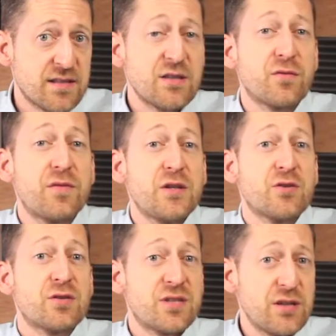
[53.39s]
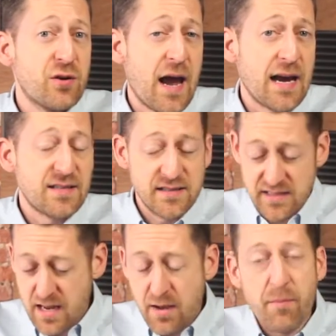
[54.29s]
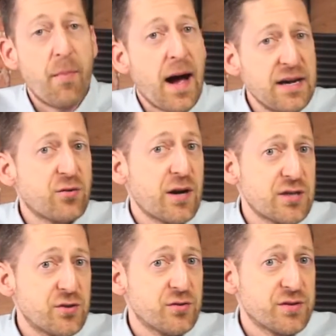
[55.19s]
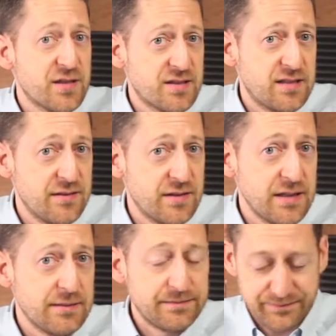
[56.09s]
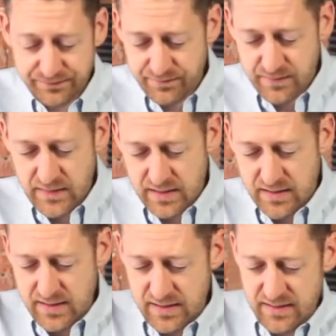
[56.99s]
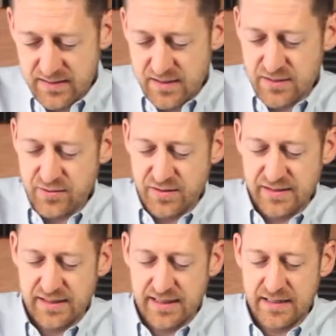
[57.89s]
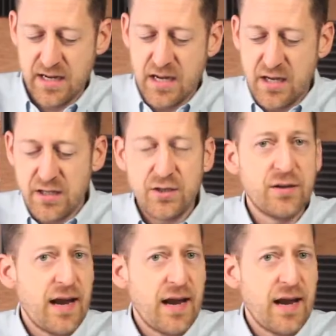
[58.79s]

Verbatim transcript: The sensor features single-axis, bidirectional sensitivity. Let's undo this again you can